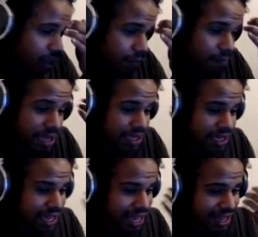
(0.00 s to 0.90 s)

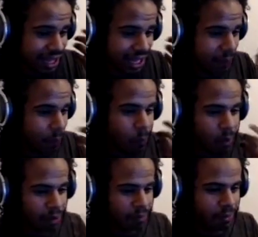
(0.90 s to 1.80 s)
Basically, in like
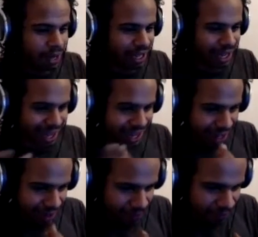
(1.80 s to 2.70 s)
one point,
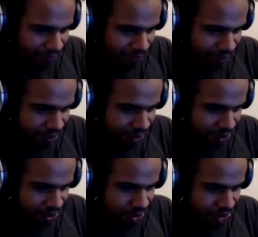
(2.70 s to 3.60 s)

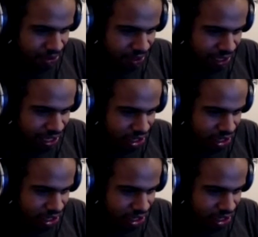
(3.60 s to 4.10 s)
also I got